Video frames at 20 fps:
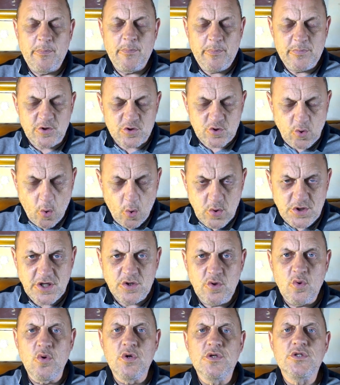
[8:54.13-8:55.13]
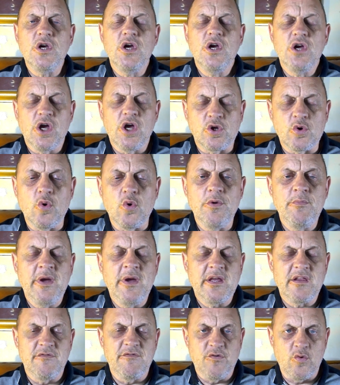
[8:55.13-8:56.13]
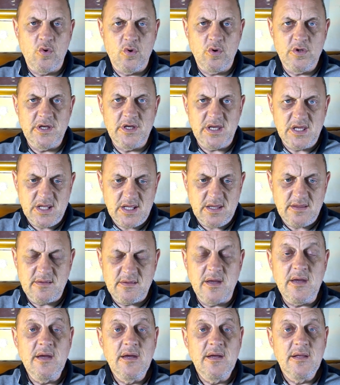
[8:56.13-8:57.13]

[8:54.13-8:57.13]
Just hold your nose and go and make the vote that you need to